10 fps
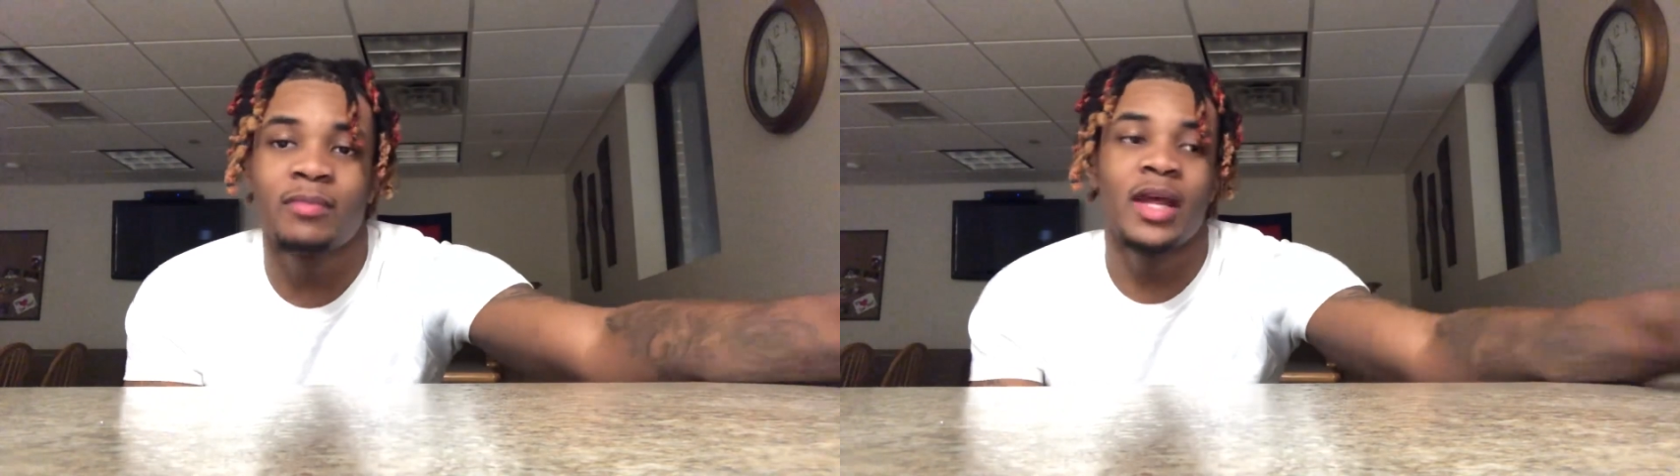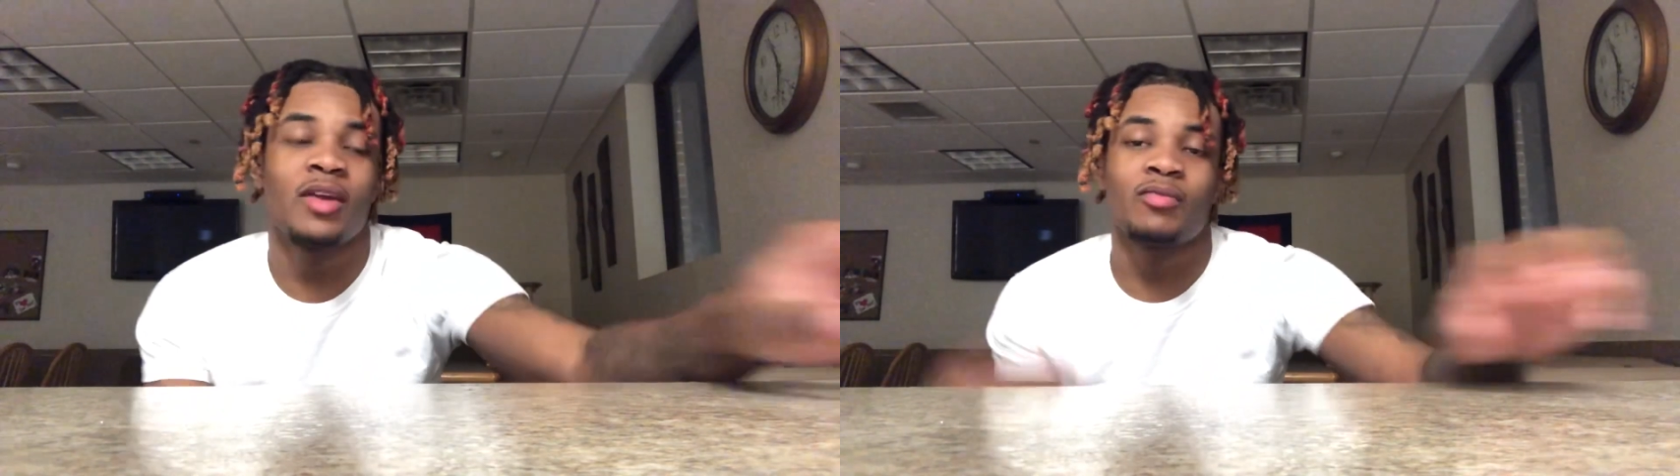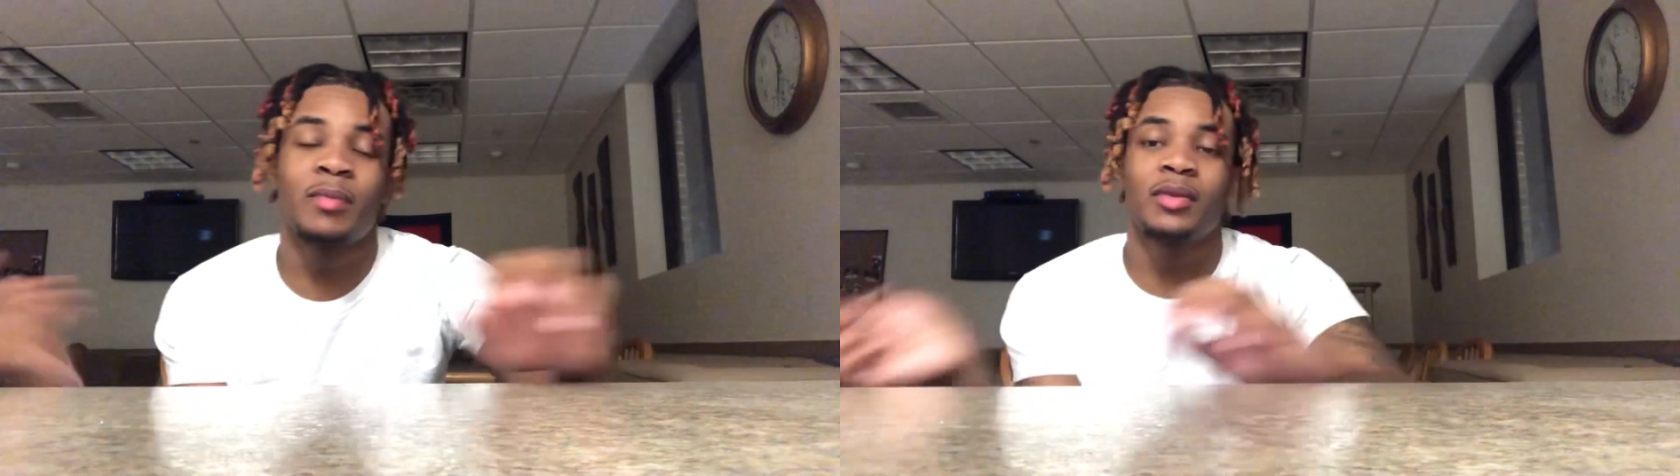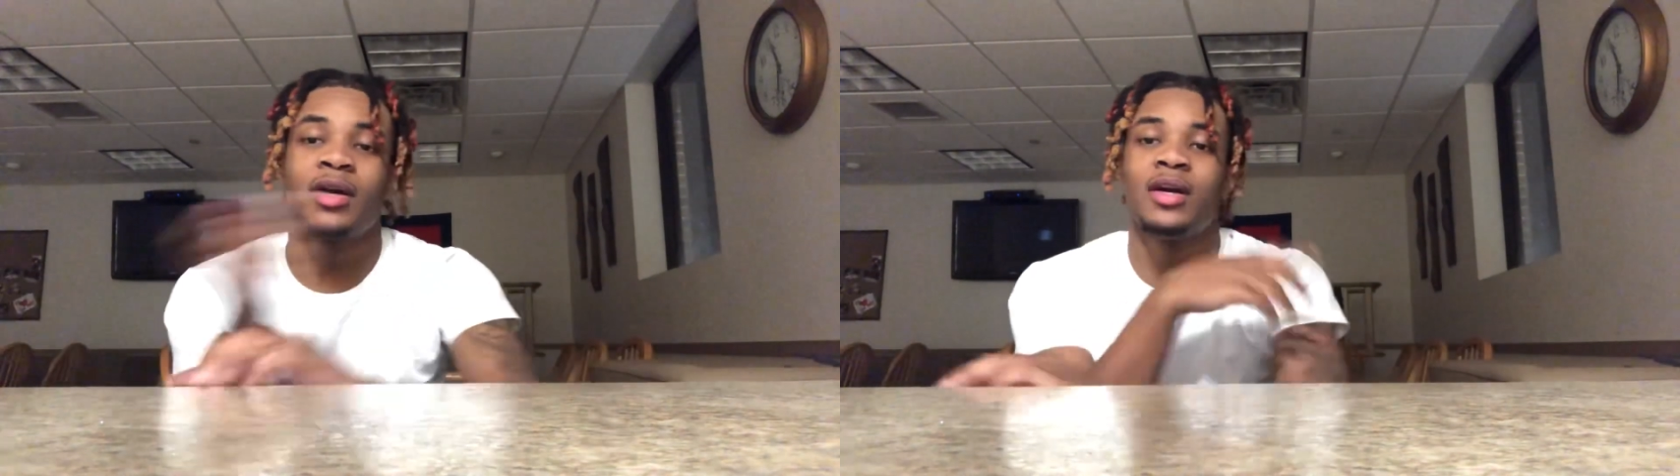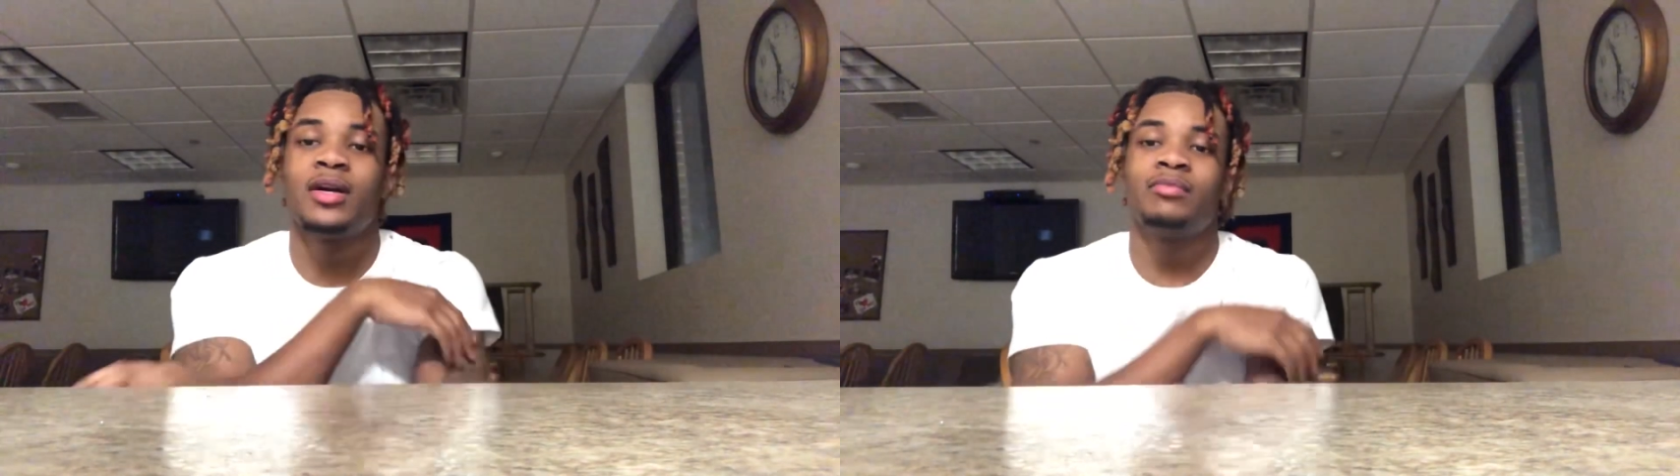They didn't rip the
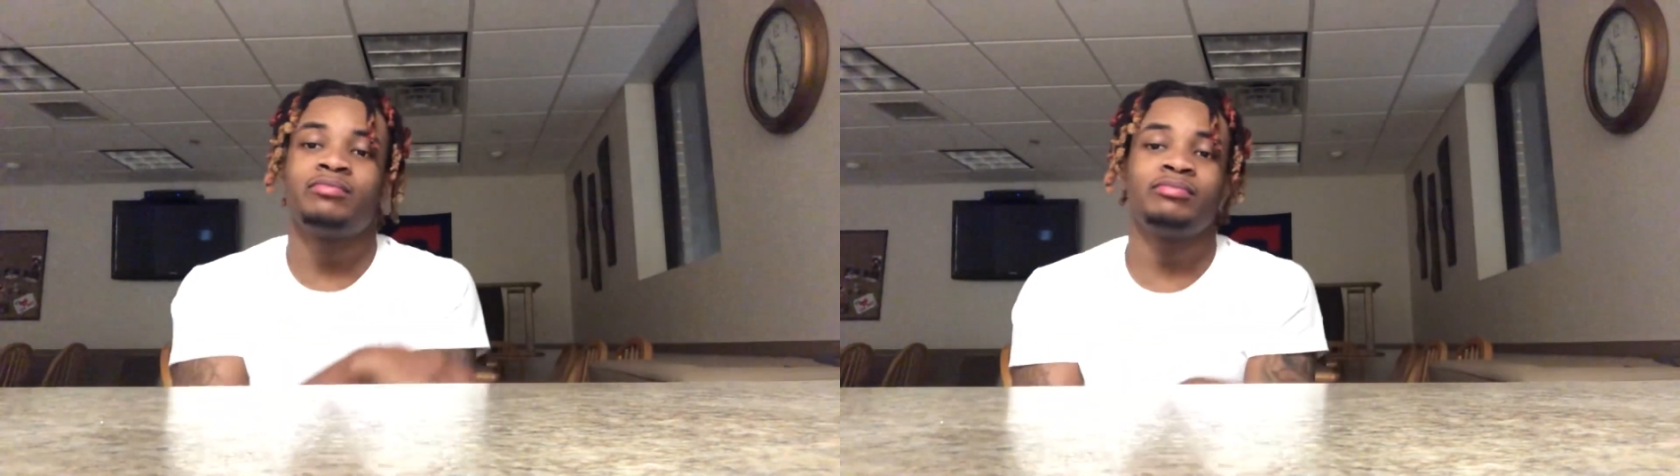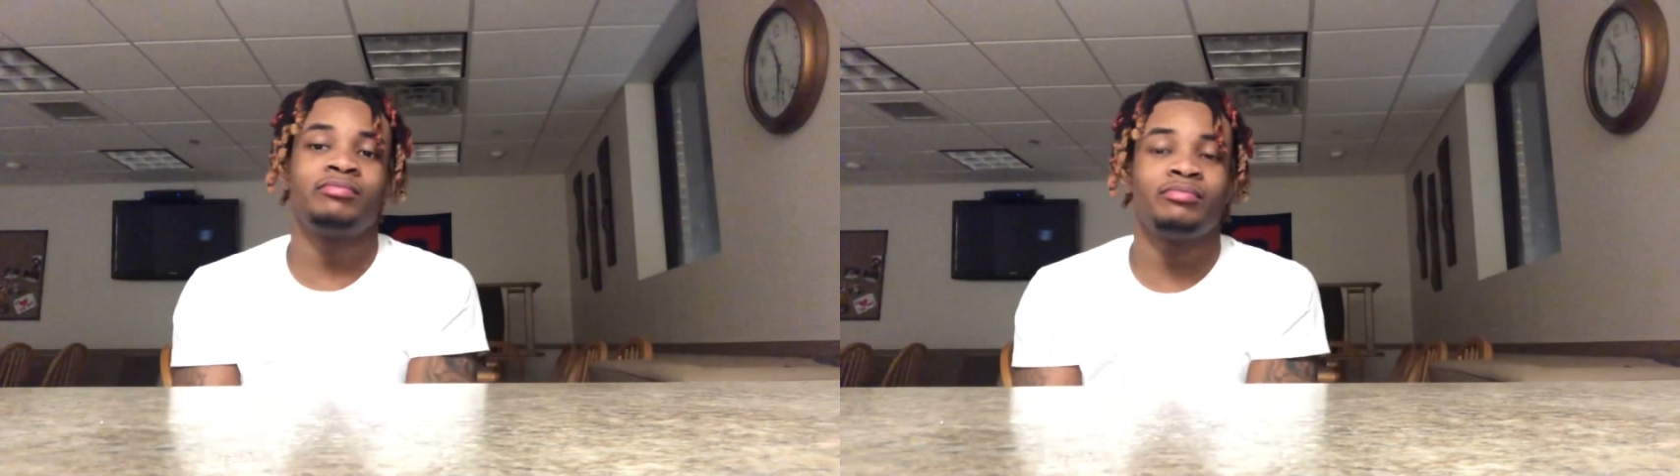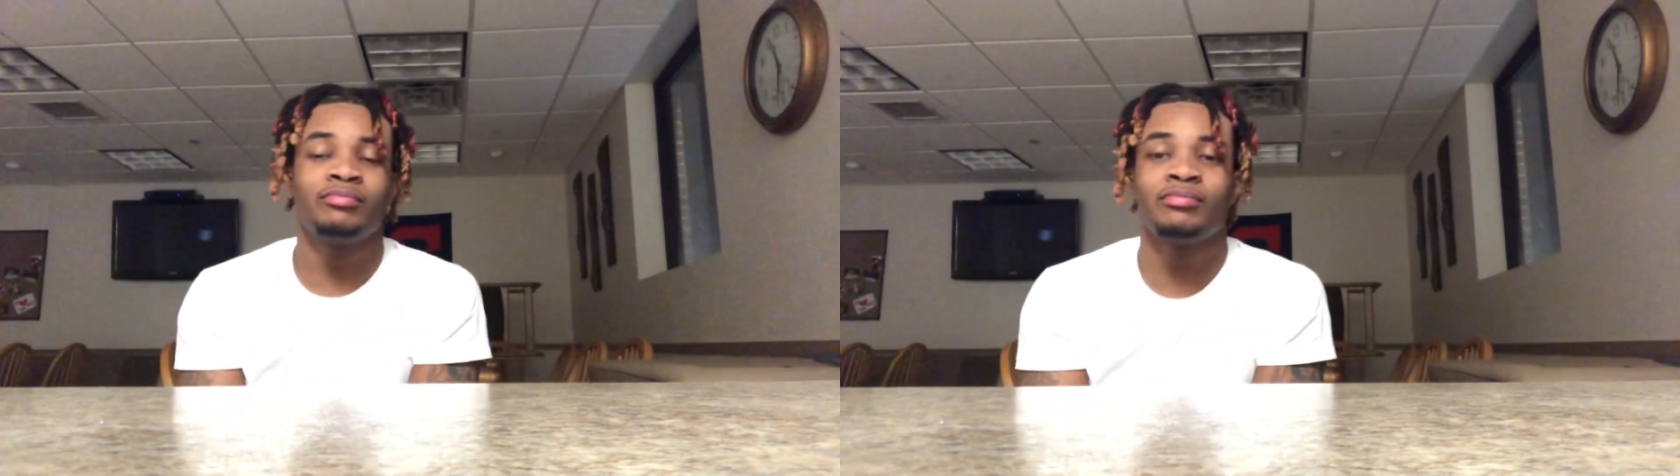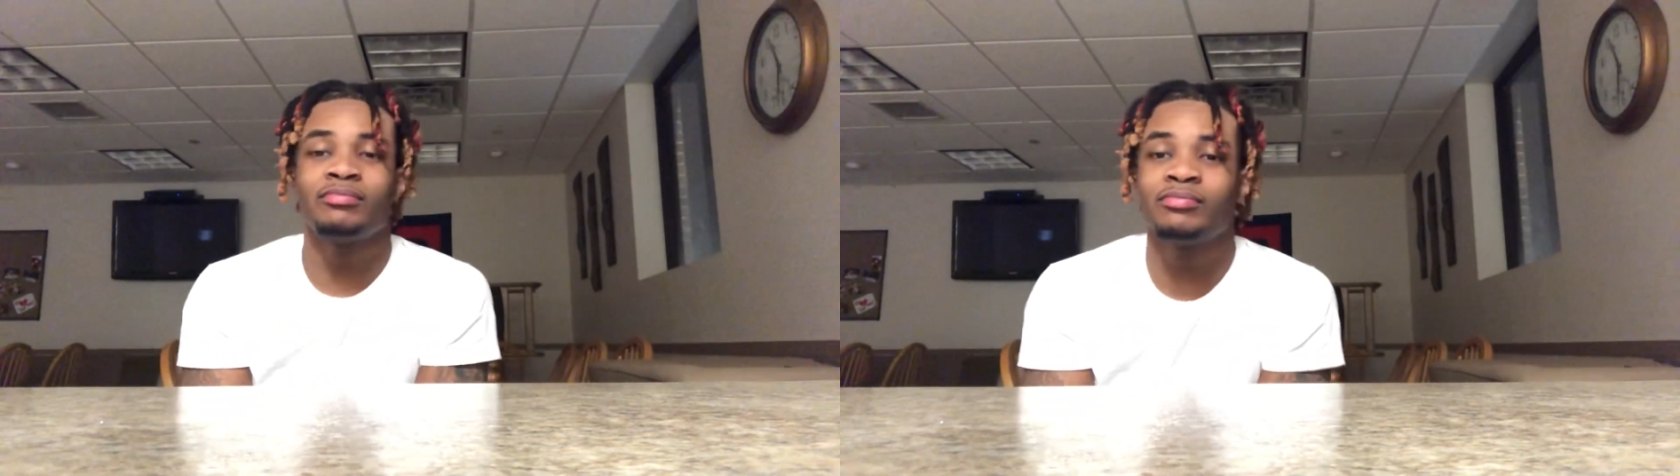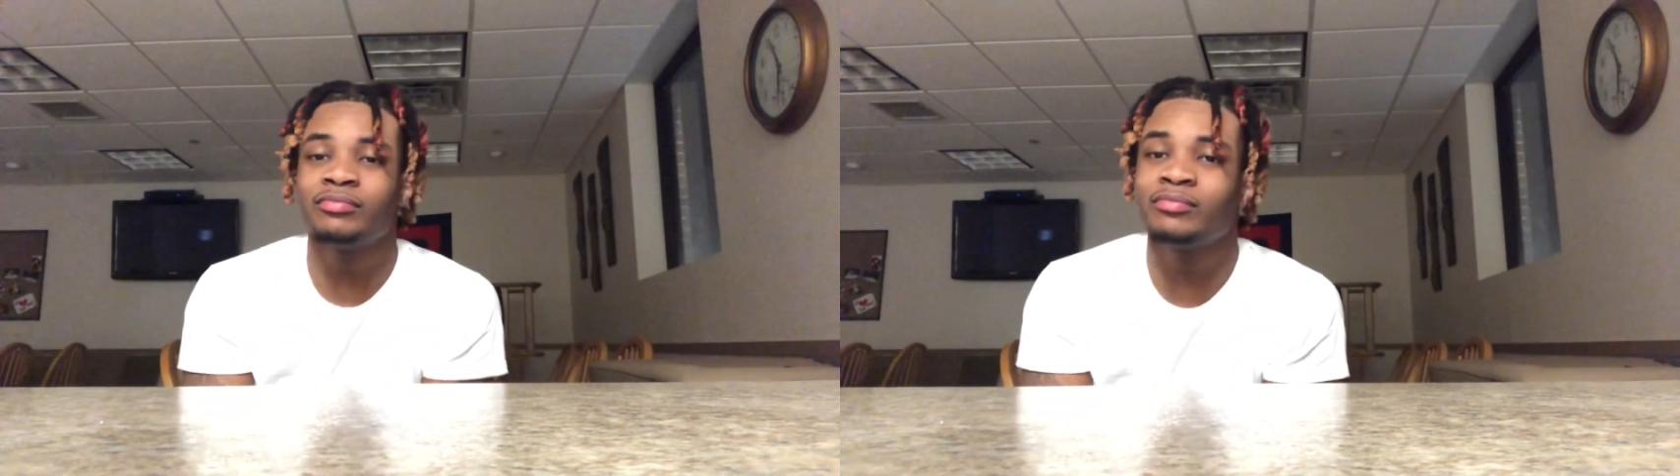um, mm,
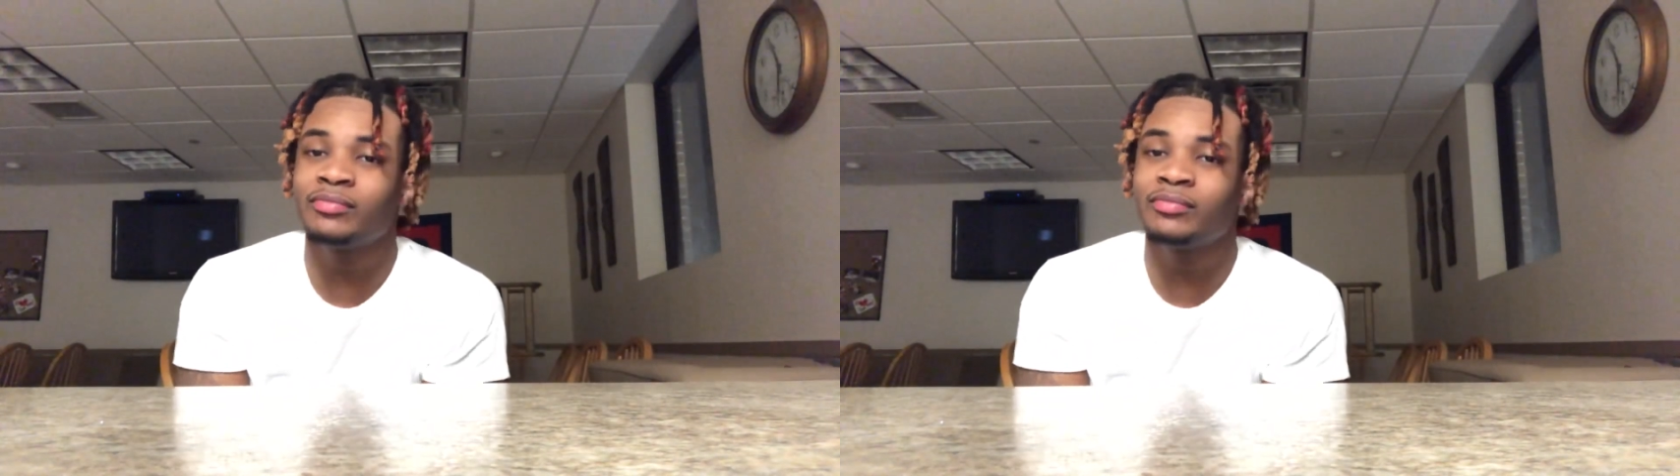mm,